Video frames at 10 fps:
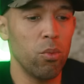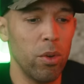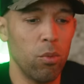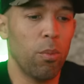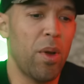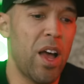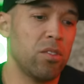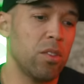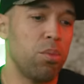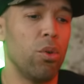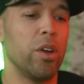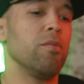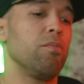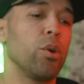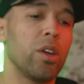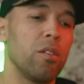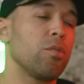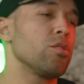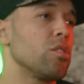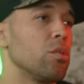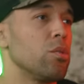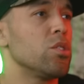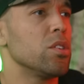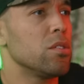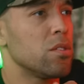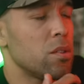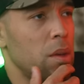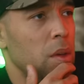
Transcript: we, are past the point of looking for solutions.